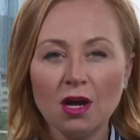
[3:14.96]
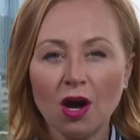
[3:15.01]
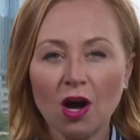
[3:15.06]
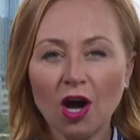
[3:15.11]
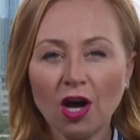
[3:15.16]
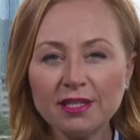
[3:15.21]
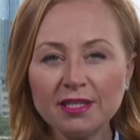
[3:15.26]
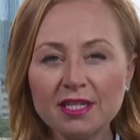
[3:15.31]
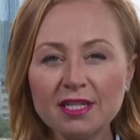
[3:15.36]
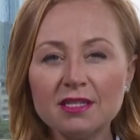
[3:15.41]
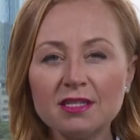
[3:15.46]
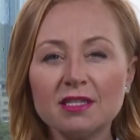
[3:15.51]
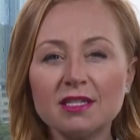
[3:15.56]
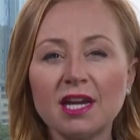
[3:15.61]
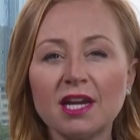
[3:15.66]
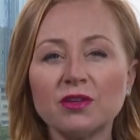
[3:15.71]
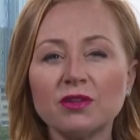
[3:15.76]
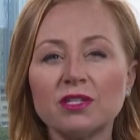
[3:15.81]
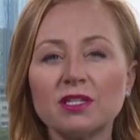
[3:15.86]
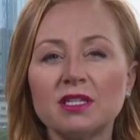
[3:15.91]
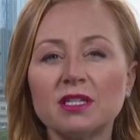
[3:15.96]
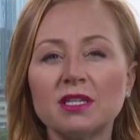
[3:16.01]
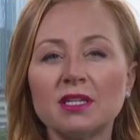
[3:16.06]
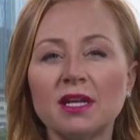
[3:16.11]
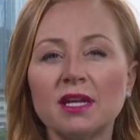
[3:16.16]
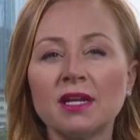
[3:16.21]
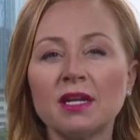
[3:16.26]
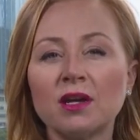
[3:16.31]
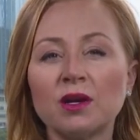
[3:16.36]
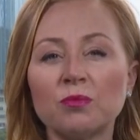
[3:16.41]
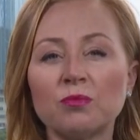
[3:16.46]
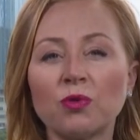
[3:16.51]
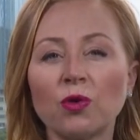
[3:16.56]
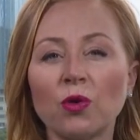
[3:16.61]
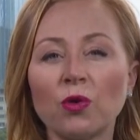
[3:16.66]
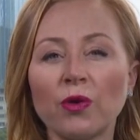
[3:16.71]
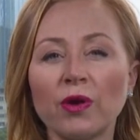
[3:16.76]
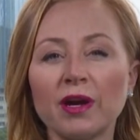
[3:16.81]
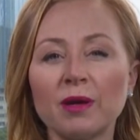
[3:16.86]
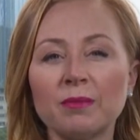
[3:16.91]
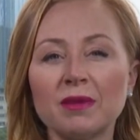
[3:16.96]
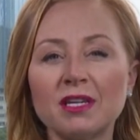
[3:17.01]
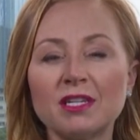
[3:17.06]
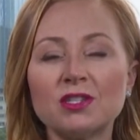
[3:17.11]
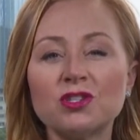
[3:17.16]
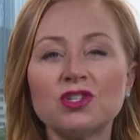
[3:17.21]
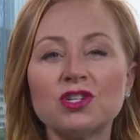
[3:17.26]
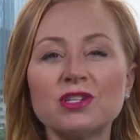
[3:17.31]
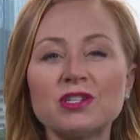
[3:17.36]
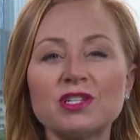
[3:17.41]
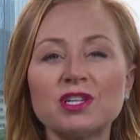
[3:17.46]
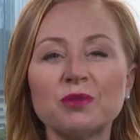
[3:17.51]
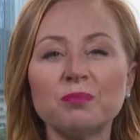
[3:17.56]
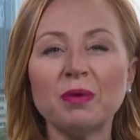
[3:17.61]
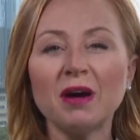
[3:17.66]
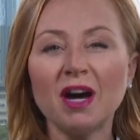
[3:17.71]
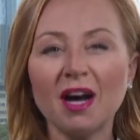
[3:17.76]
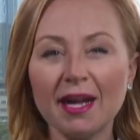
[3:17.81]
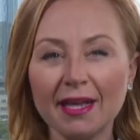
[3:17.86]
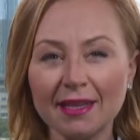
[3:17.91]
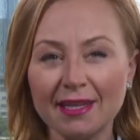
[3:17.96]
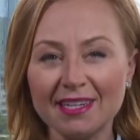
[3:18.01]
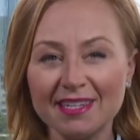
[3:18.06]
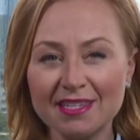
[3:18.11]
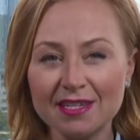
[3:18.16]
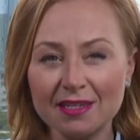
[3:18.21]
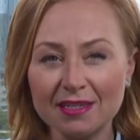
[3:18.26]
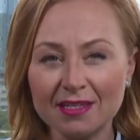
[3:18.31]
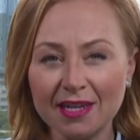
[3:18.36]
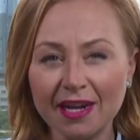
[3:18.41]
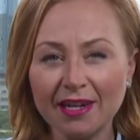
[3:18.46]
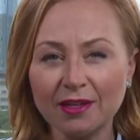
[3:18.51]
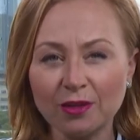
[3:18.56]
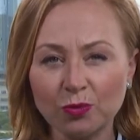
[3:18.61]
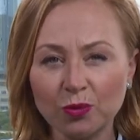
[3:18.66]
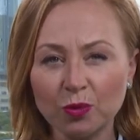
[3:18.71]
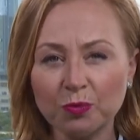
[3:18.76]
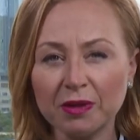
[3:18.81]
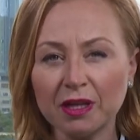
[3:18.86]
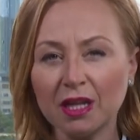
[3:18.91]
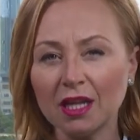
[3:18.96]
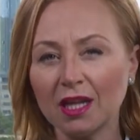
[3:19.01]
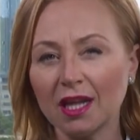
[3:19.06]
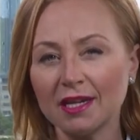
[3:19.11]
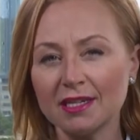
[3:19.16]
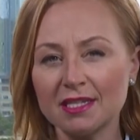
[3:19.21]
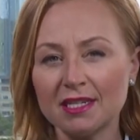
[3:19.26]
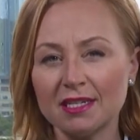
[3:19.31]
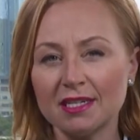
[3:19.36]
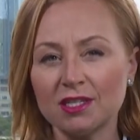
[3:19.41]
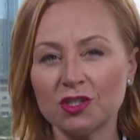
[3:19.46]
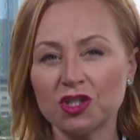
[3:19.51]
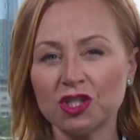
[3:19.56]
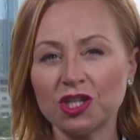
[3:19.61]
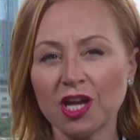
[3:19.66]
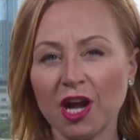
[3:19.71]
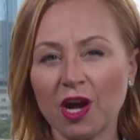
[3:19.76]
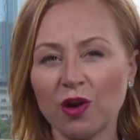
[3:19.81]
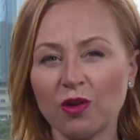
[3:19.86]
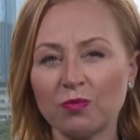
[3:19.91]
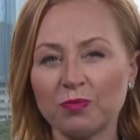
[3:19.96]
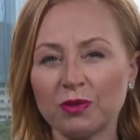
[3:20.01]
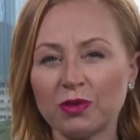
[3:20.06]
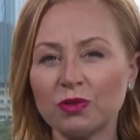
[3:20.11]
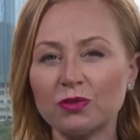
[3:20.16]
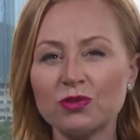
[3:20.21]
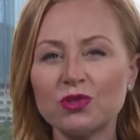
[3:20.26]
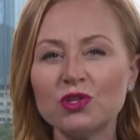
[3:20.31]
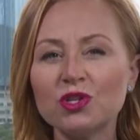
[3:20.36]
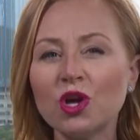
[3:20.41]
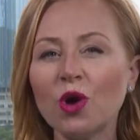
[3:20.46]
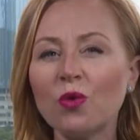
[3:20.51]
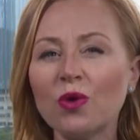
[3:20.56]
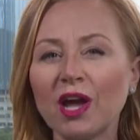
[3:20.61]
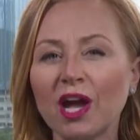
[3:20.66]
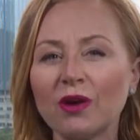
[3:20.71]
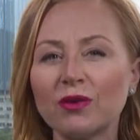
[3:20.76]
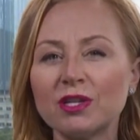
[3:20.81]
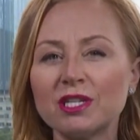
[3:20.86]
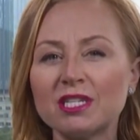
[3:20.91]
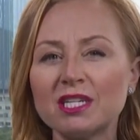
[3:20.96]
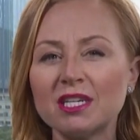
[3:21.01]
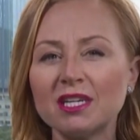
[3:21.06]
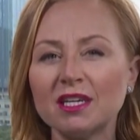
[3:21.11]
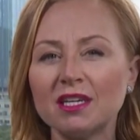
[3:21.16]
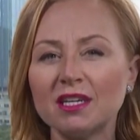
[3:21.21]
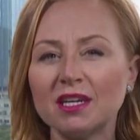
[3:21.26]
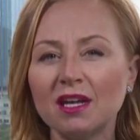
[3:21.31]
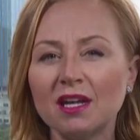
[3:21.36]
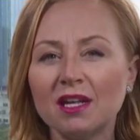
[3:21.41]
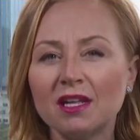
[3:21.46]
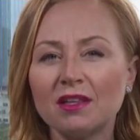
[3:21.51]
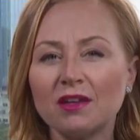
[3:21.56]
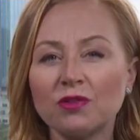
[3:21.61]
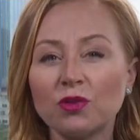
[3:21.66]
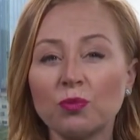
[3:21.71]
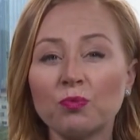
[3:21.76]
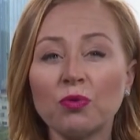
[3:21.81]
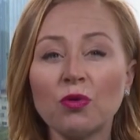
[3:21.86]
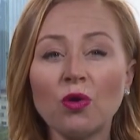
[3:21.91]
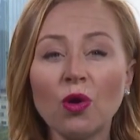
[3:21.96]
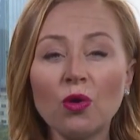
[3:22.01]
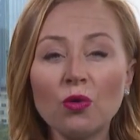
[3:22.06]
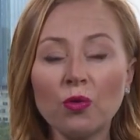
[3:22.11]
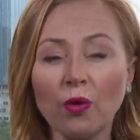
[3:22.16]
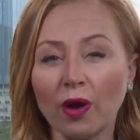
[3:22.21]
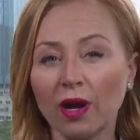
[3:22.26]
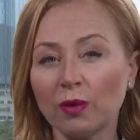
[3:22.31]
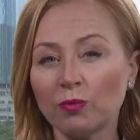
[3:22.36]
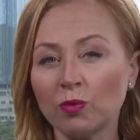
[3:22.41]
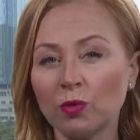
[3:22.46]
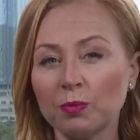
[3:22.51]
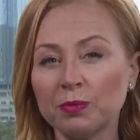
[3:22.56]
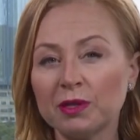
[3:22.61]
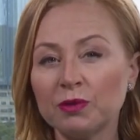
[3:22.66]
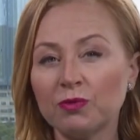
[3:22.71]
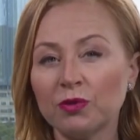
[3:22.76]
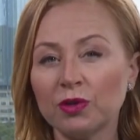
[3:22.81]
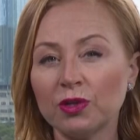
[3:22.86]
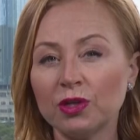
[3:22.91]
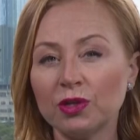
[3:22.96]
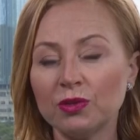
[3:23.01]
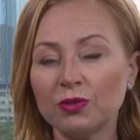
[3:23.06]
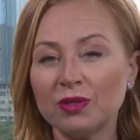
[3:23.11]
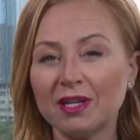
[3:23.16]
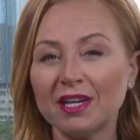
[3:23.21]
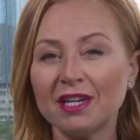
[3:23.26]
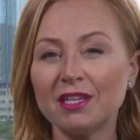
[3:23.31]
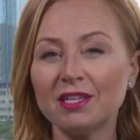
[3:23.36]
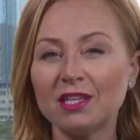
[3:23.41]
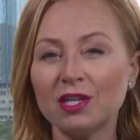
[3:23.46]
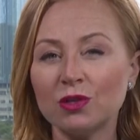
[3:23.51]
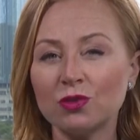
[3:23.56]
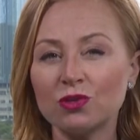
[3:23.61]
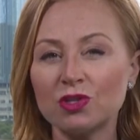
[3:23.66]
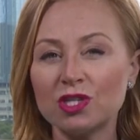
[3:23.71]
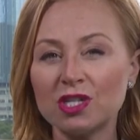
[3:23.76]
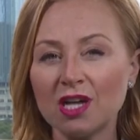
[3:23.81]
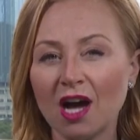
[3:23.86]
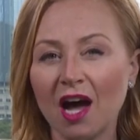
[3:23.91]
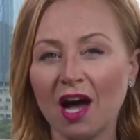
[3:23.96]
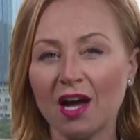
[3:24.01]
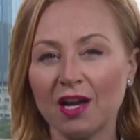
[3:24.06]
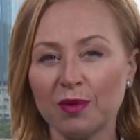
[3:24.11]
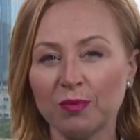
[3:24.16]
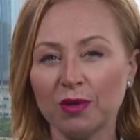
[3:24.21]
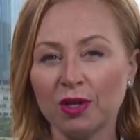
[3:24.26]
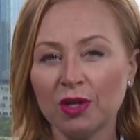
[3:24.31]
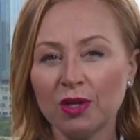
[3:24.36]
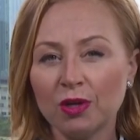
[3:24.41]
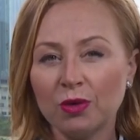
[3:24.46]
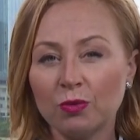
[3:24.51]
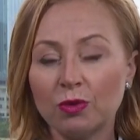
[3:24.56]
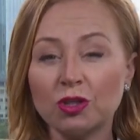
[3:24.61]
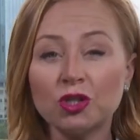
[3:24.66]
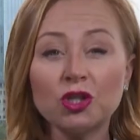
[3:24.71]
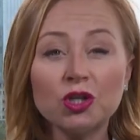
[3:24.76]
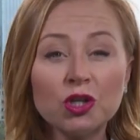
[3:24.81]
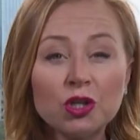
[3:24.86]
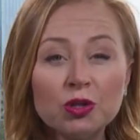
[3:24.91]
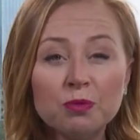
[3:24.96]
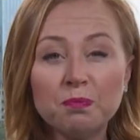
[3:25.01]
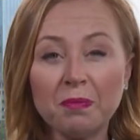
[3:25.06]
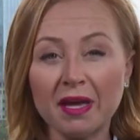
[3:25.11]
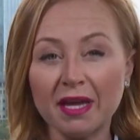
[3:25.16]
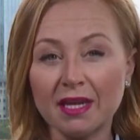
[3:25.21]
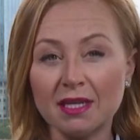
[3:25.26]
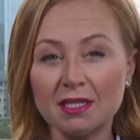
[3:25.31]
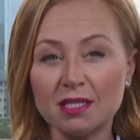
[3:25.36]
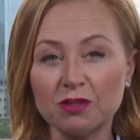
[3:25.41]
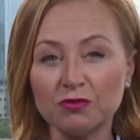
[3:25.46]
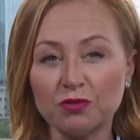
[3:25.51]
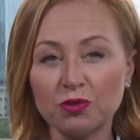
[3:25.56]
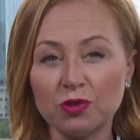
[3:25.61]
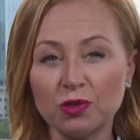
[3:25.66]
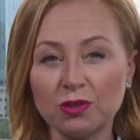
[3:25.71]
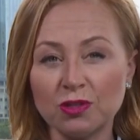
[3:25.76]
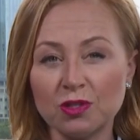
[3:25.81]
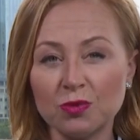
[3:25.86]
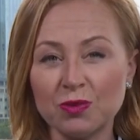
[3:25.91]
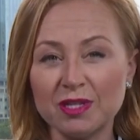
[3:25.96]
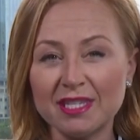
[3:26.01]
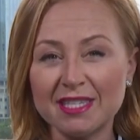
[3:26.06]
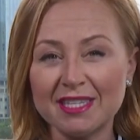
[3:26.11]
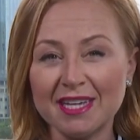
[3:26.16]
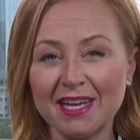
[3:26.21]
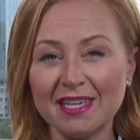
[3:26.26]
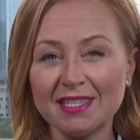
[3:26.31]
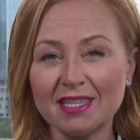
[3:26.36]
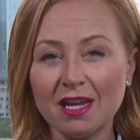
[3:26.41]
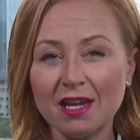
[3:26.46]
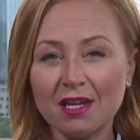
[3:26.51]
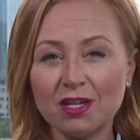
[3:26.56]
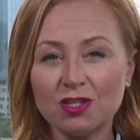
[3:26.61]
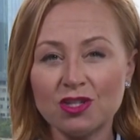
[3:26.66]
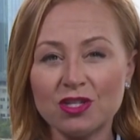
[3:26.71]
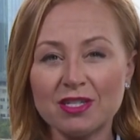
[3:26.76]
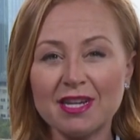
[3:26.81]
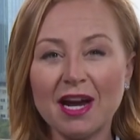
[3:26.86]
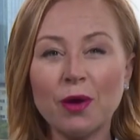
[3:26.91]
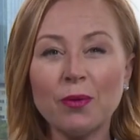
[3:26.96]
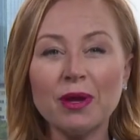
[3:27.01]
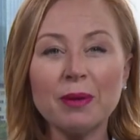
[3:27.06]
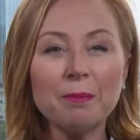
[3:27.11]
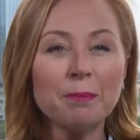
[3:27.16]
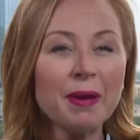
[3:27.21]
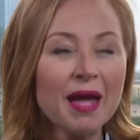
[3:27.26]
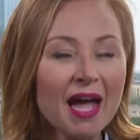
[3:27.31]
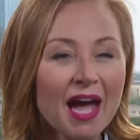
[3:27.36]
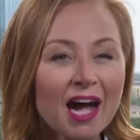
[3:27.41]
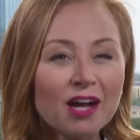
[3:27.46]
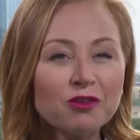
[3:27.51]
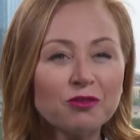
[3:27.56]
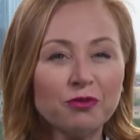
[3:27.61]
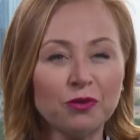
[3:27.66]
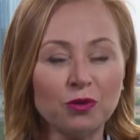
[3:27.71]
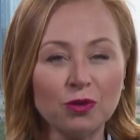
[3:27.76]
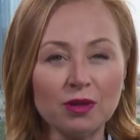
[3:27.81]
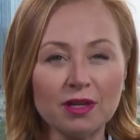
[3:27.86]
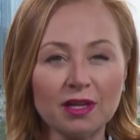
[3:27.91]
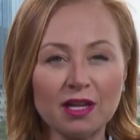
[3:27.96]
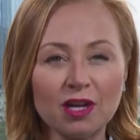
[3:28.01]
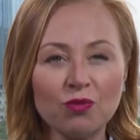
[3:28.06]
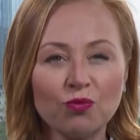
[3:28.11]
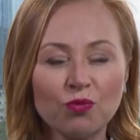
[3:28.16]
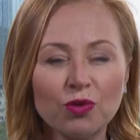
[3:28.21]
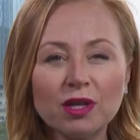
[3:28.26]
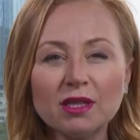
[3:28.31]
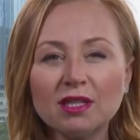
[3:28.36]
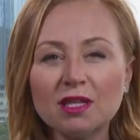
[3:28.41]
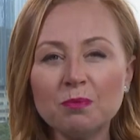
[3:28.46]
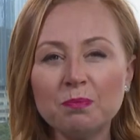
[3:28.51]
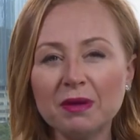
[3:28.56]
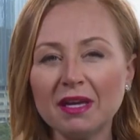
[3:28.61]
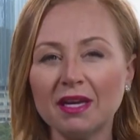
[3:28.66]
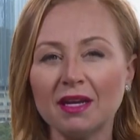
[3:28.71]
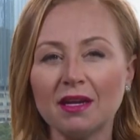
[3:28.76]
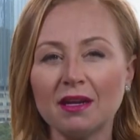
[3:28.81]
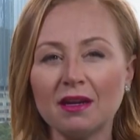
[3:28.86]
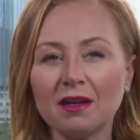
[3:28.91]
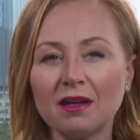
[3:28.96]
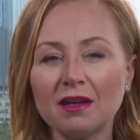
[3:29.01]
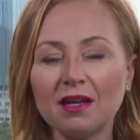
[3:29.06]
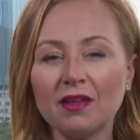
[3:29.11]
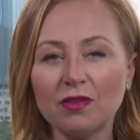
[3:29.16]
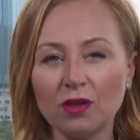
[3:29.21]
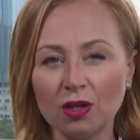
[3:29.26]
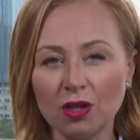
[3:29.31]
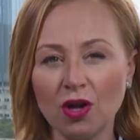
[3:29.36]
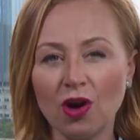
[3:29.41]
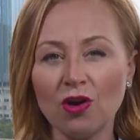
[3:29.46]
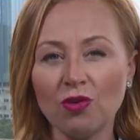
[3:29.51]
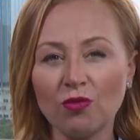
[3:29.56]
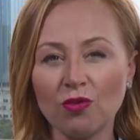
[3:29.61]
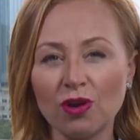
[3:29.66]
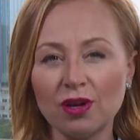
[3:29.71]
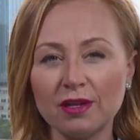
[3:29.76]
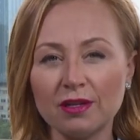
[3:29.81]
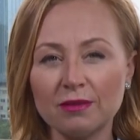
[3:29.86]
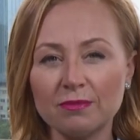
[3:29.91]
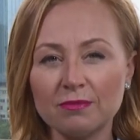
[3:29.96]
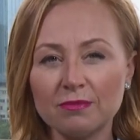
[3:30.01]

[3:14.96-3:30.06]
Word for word: Austin's Guaranteed Income Program is just a pilot. Data will be collected and shared, but there's no guarantee that the program will be renewed in a year's time, which could make it difficult to assess just how impactful it can really be in the long run.